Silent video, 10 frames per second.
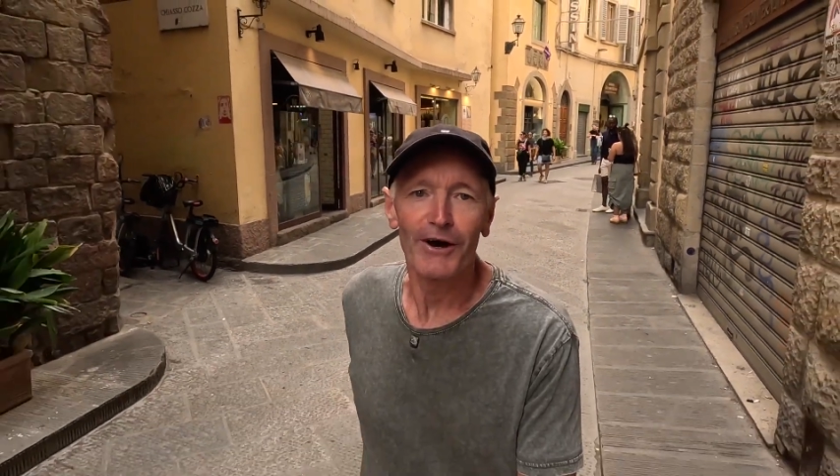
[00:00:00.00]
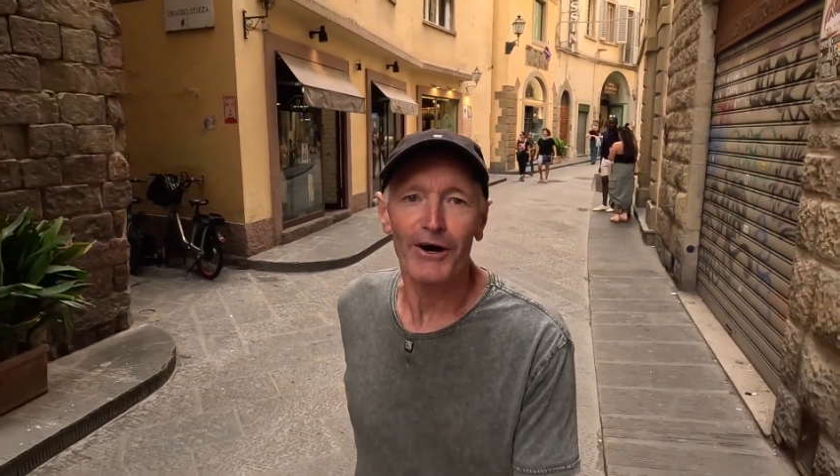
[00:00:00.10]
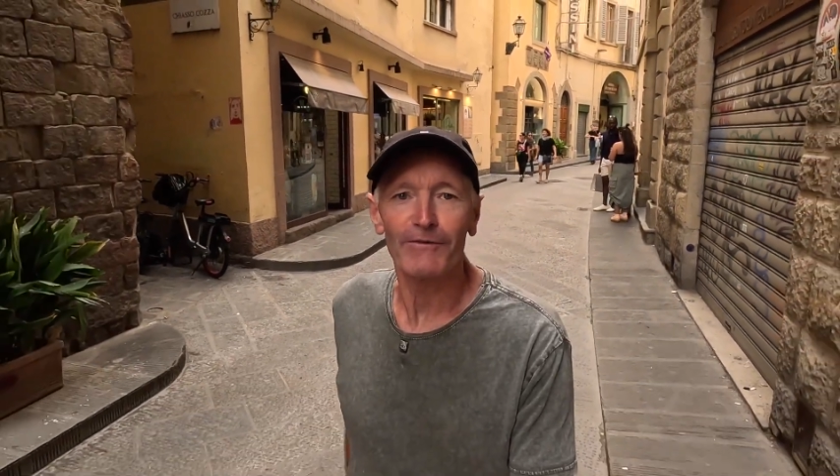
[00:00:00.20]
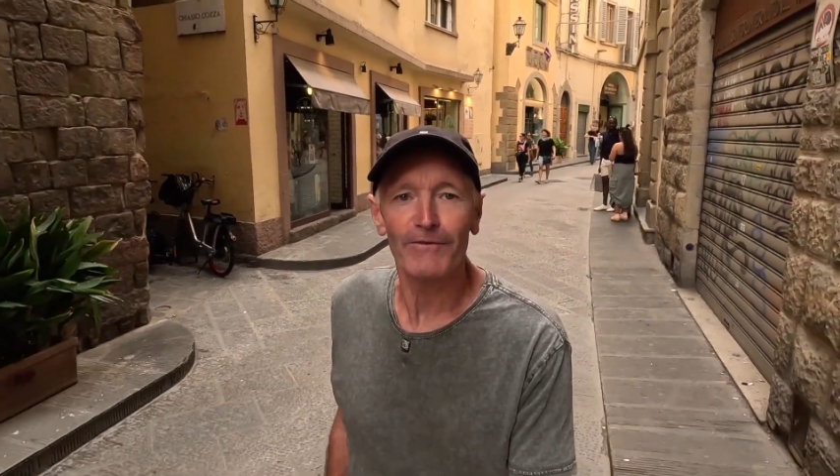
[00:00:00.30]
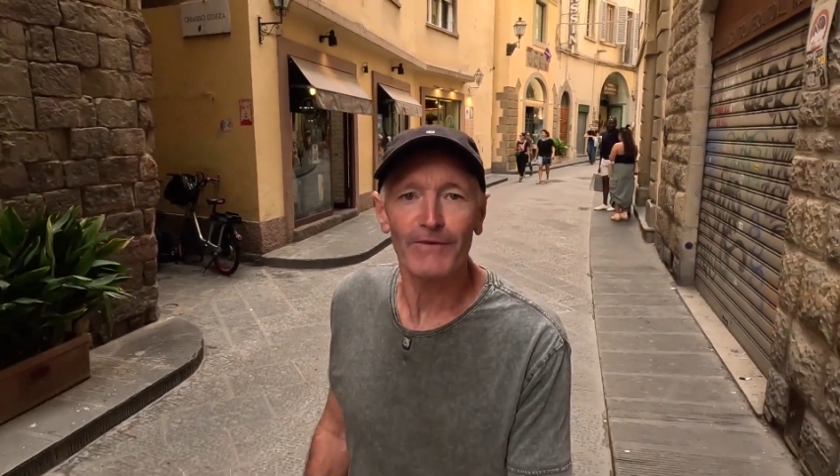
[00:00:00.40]

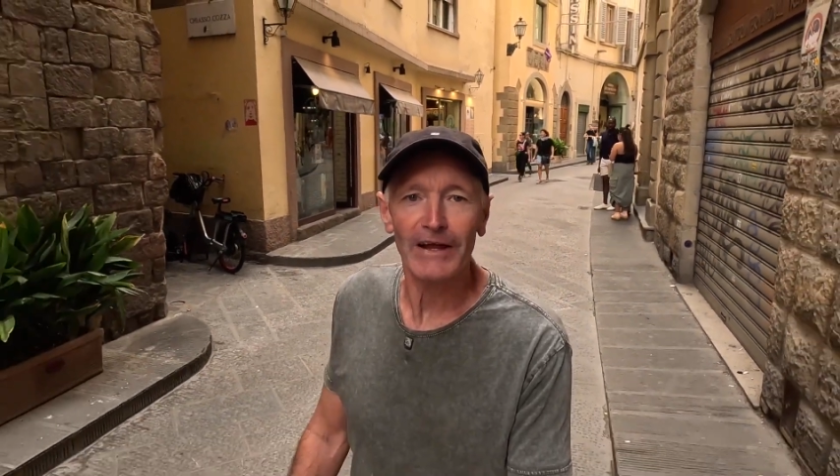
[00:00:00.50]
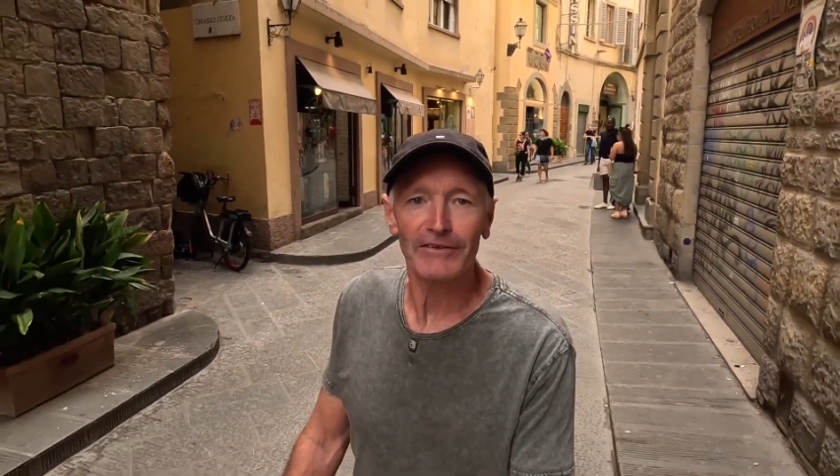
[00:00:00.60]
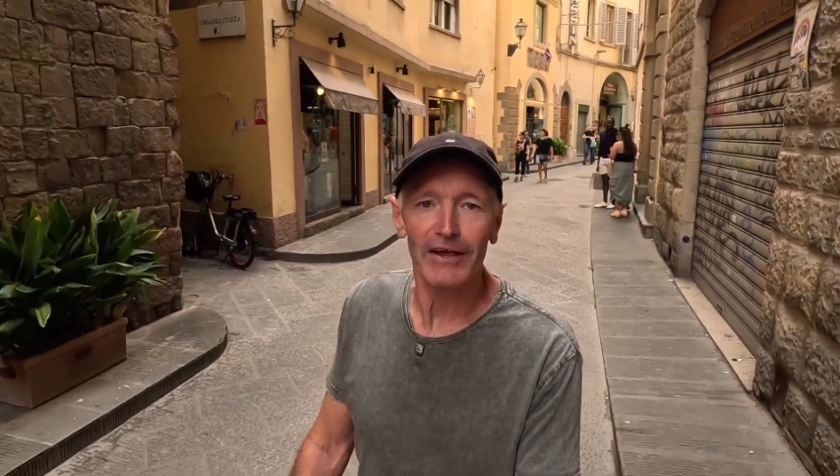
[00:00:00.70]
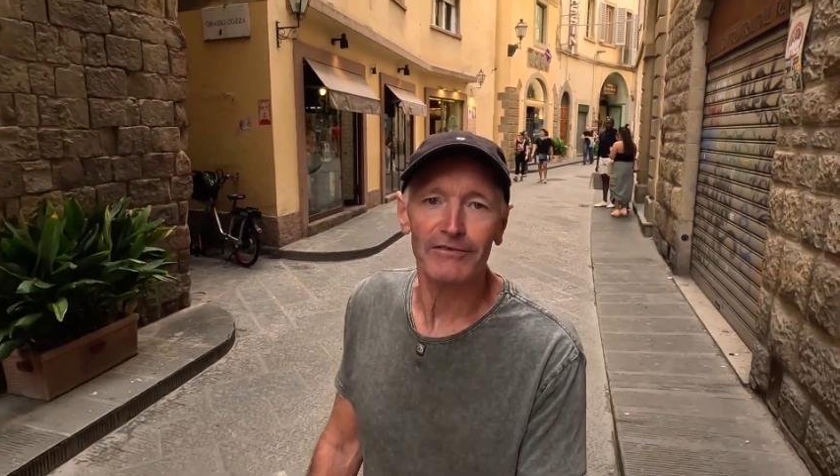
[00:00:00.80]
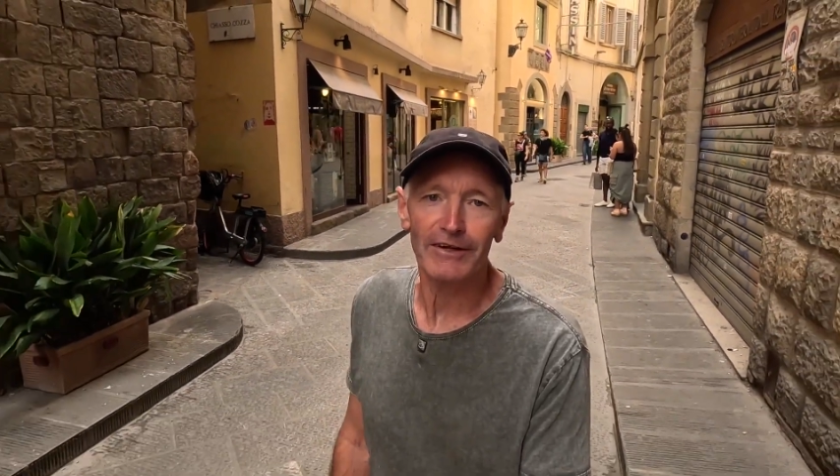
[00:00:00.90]
of
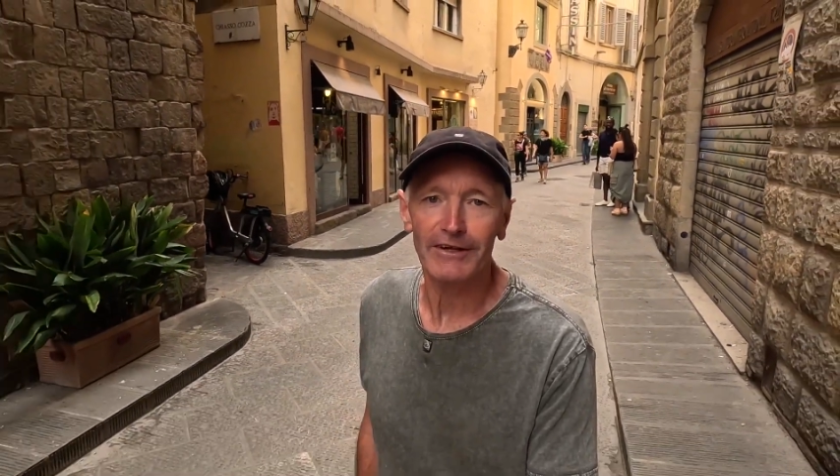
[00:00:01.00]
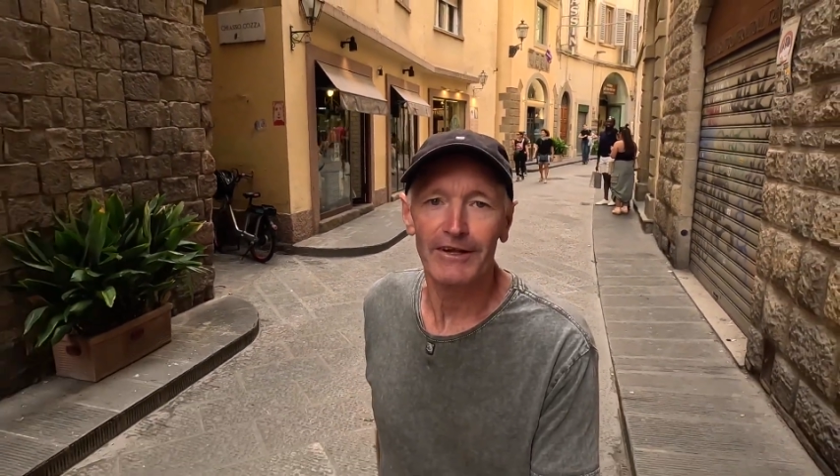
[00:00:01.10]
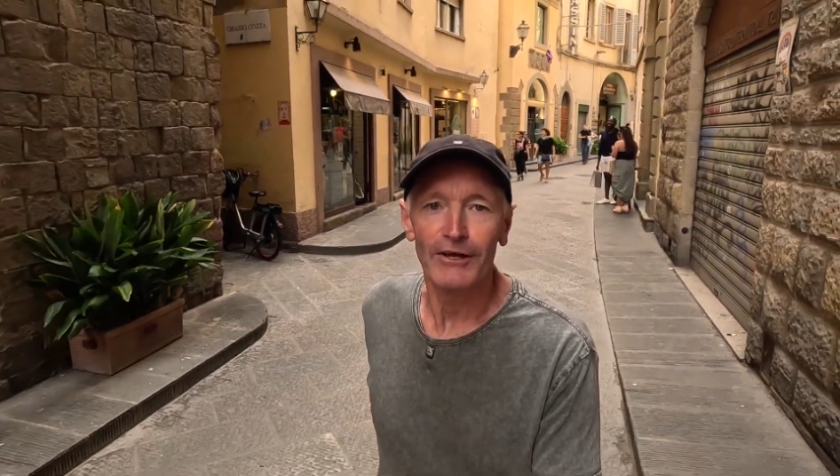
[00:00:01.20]
fantastic